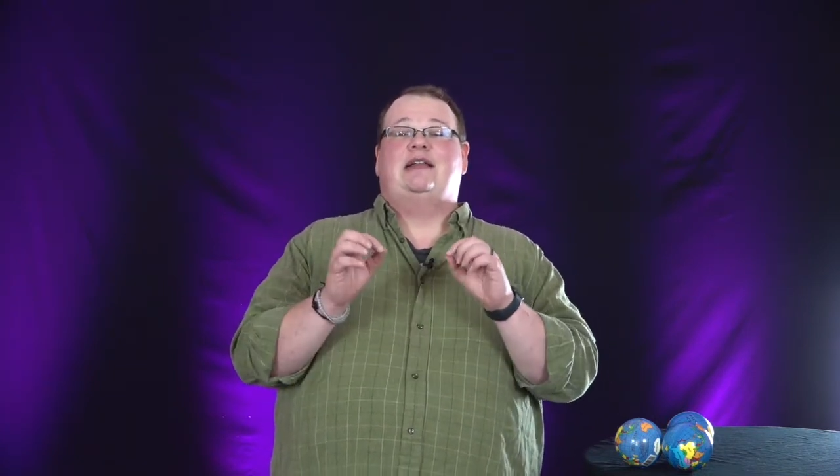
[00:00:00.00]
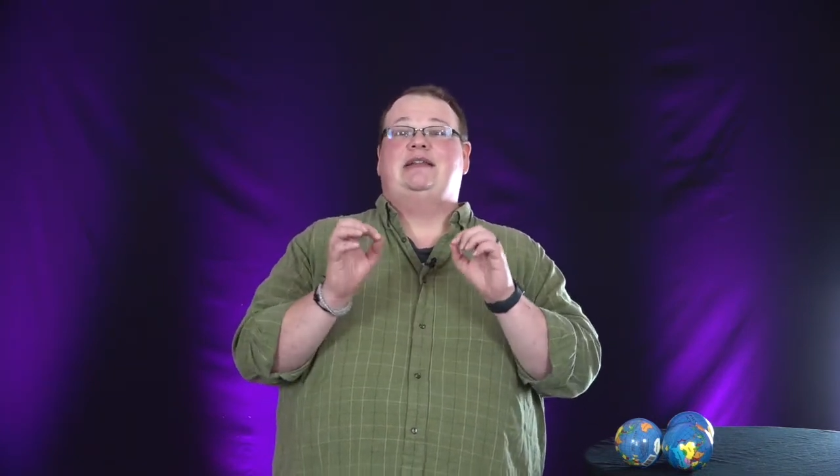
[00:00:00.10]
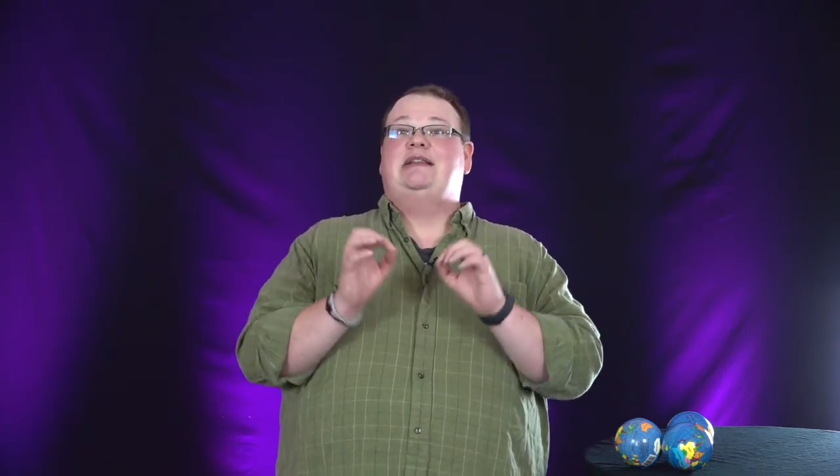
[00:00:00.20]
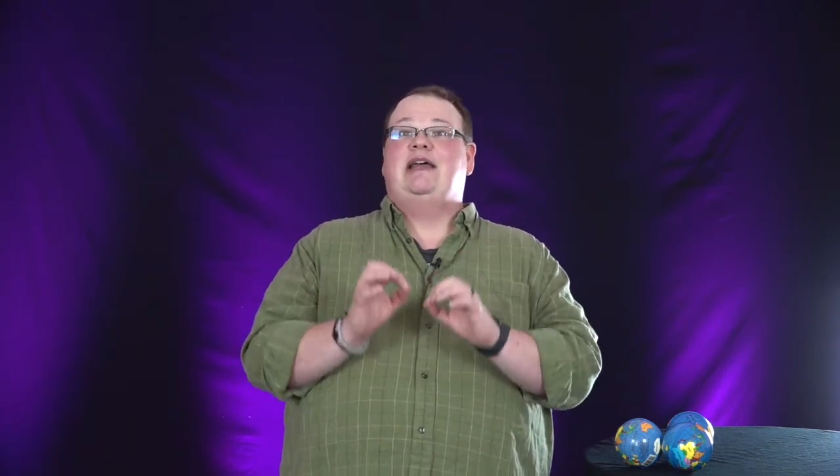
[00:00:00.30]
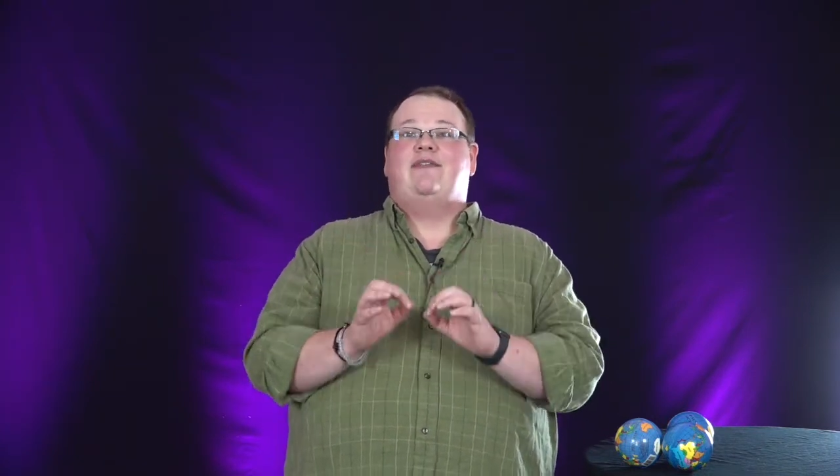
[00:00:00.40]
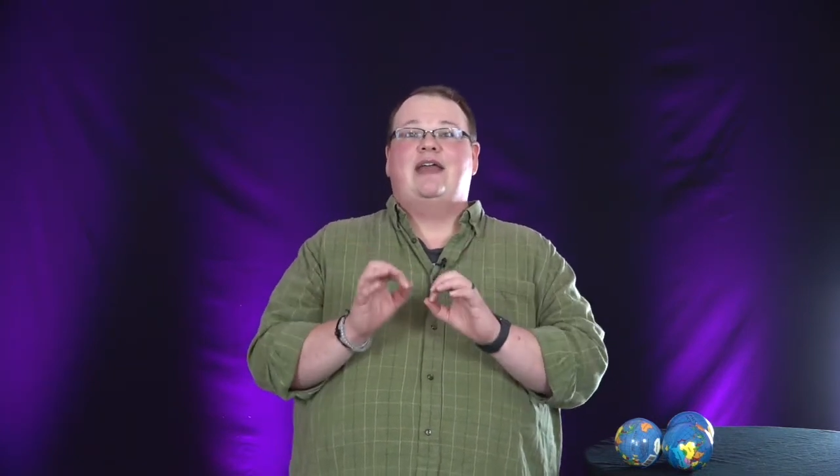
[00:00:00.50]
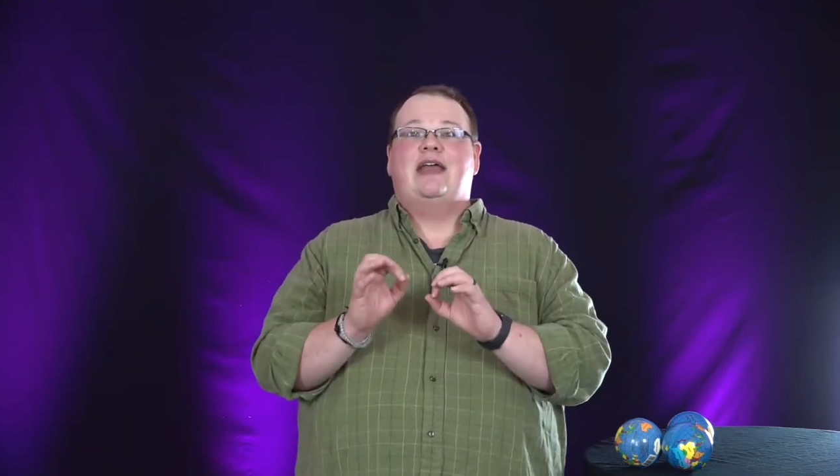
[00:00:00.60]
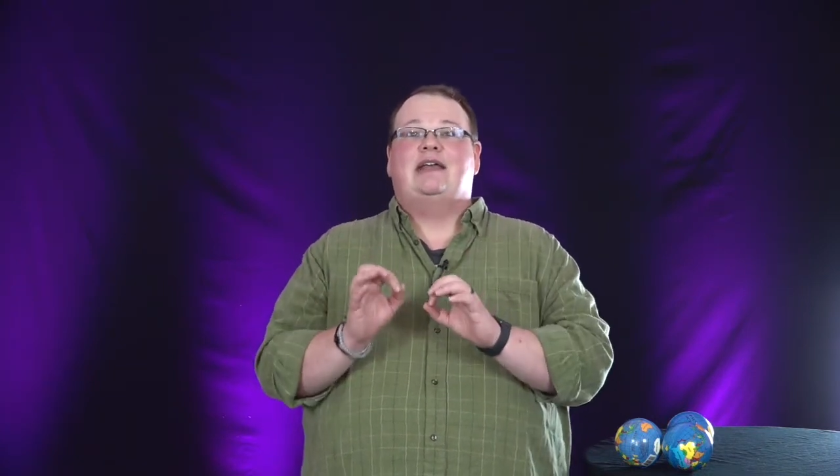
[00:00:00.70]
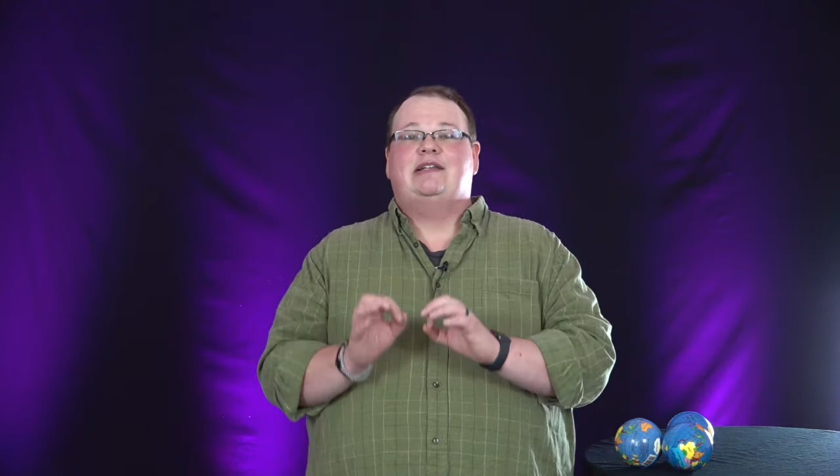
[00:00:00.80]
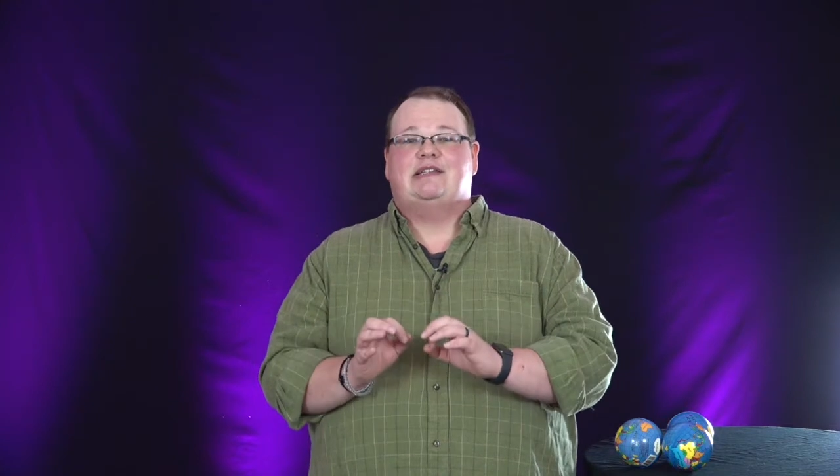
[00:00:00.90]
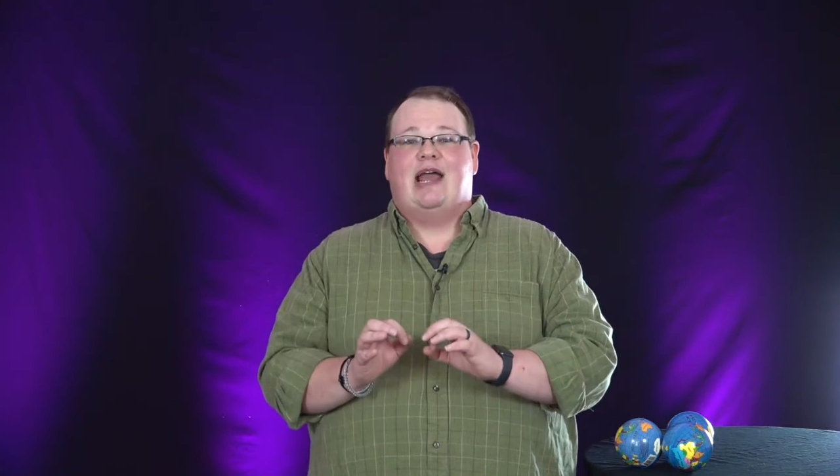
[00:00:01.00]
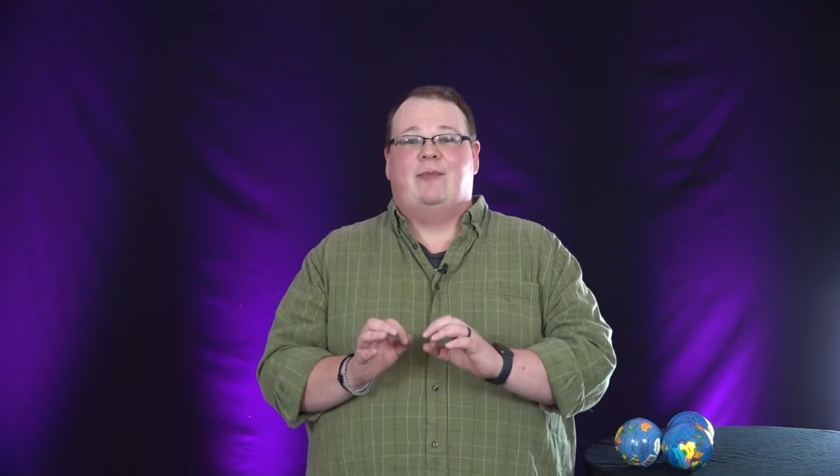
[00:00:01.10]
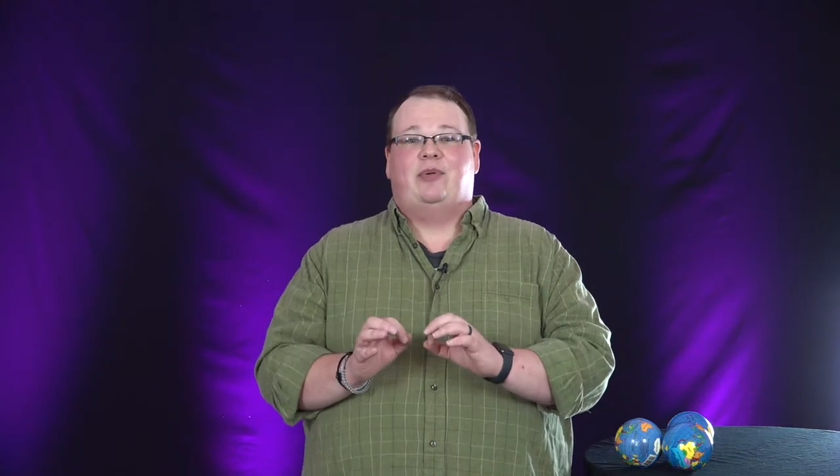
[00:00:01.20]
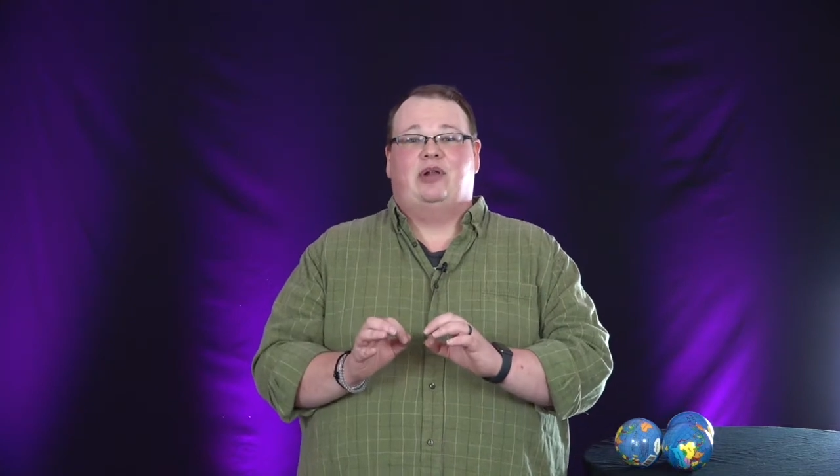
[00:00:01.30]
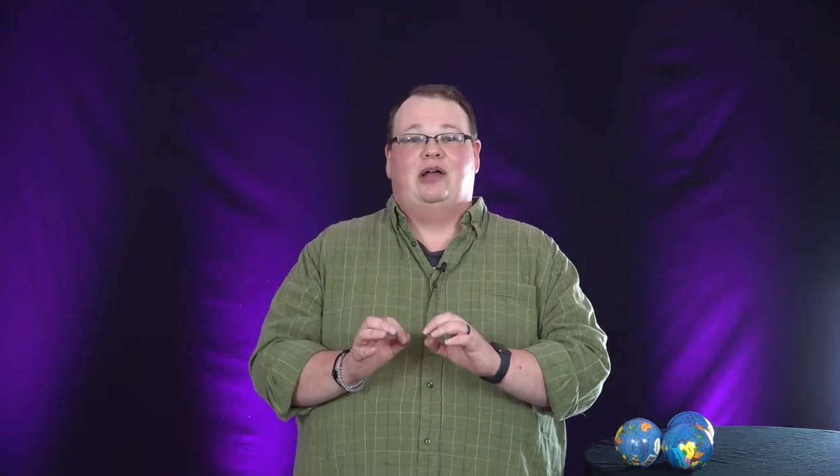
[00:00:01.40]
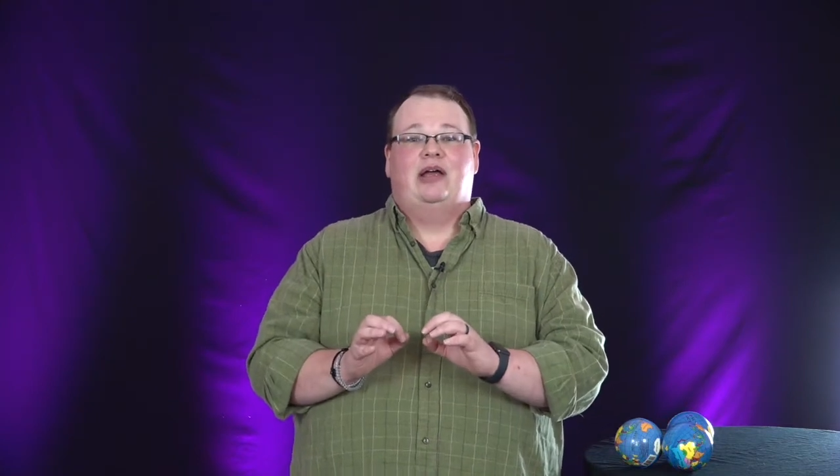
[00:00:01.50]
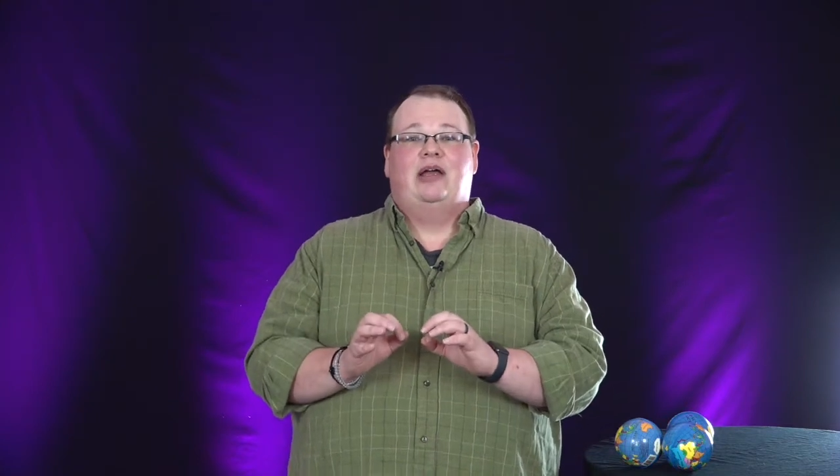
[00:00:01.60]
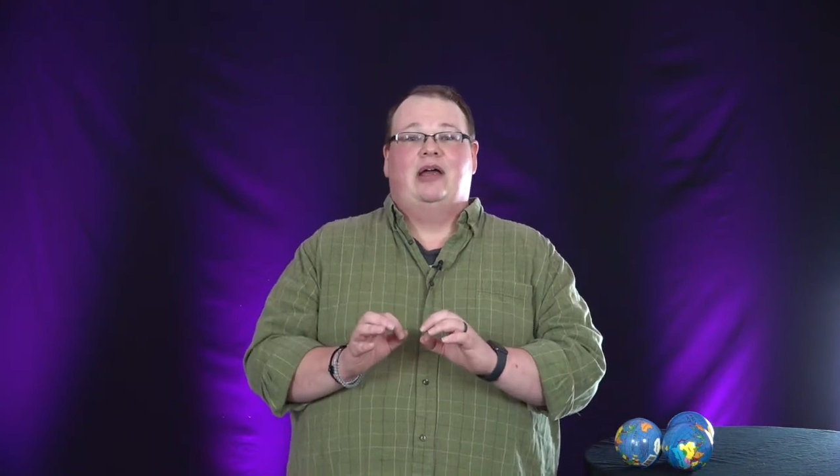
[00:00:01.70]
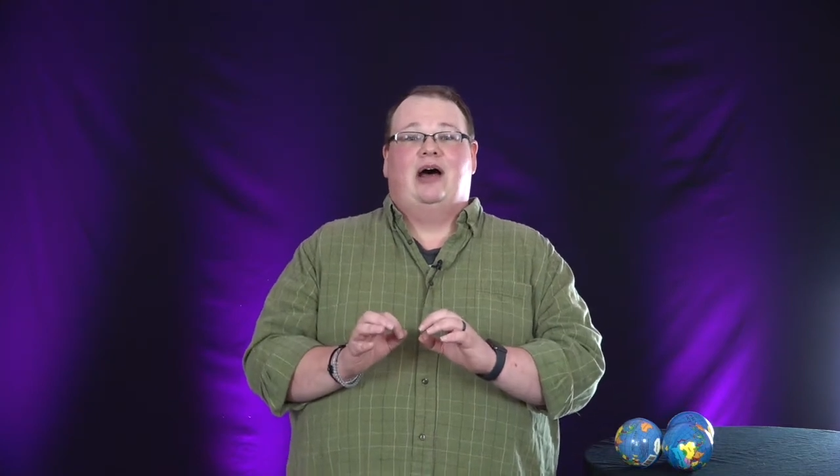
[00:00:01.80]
living example